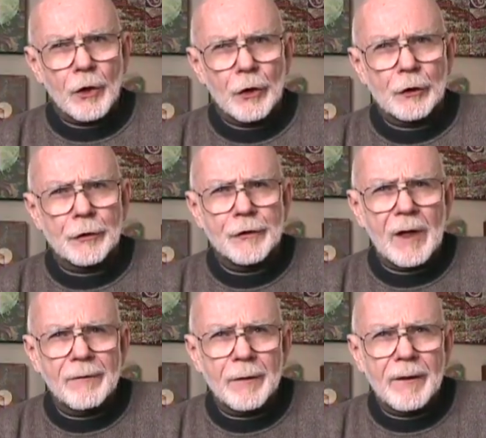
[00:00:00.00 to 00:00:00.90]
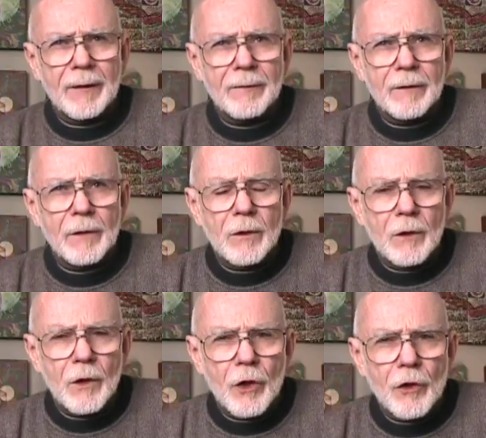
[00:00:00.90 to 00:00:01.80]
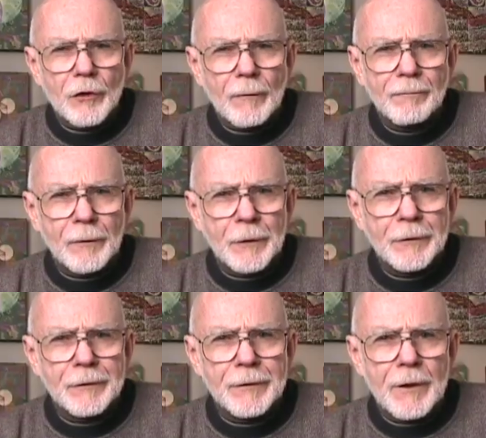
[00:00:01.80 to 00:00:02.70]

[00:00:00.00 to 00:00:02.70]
you discover that the first